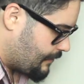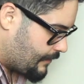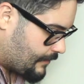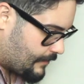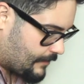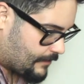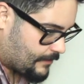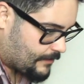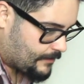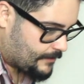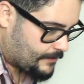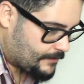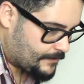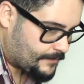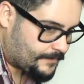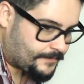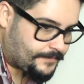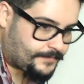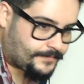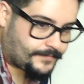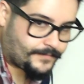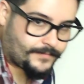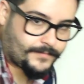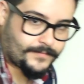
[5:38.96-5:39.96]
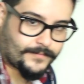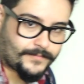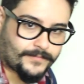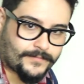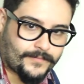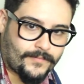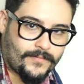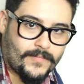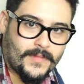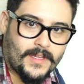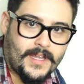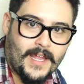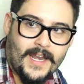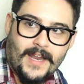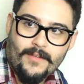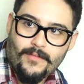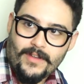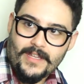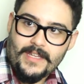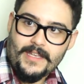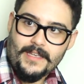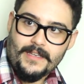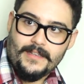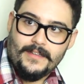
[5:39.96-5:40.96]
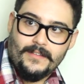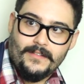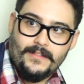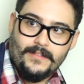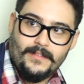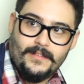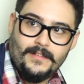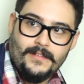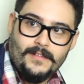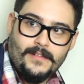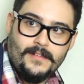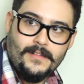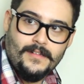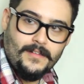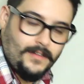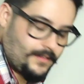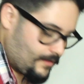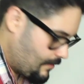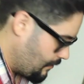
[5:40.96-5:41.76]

then Will. Can I really? Black yeah.